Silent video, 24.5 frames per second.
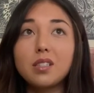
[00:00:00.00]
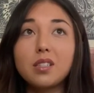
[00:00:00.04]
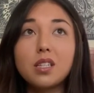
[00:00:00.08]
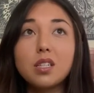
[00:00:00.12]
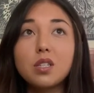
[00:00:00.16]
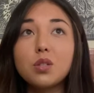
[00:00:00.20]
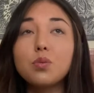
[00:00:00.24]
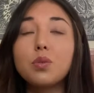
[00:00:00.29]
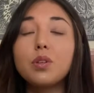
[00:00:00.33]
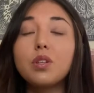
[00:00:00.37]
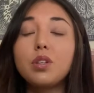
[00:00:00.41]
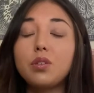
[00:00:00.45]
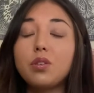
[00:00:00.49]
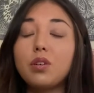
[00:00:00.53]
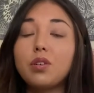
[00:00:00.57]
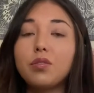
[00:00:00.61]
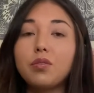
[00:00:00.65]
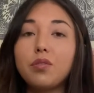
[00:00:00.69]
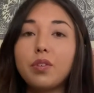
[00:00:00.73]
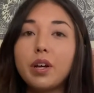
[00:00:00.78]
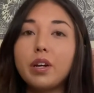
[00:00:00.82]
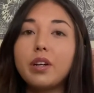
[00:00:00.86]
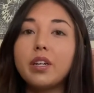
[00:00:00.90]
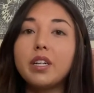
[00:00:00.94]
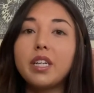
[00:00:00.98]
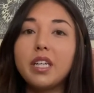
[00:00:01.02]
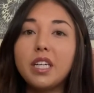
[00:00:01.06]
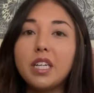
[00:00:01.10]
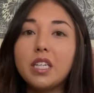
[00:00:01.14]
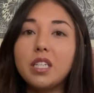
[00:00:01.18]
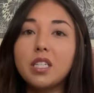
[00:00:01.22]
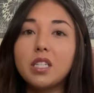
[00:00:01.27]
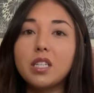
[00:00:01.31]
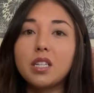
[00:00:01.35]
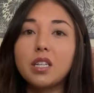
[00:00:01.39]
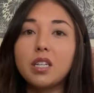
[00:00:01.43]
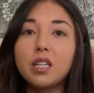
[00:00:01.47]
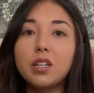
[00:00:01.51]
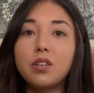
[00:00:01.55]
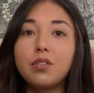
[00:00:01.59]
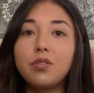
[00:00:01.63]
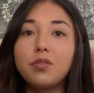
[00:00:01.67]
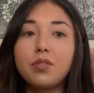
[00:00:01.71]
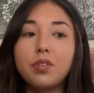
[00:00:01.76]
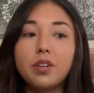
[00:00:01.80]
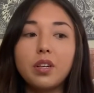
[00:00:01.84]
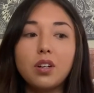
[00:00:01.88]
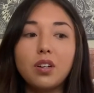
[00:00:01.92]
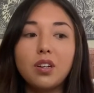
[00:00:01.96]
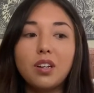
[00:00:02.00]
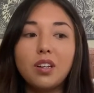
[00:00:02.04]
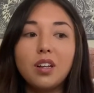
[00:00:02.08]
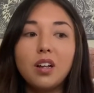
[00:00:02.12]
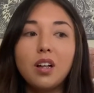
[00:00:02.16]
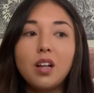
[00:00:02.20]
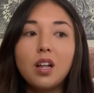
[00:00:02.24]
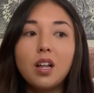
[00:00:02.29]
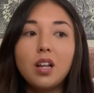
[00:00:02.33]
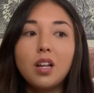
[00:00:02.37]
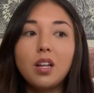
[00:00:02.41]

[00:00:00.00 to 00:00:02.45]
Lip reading: this one you can very easily feel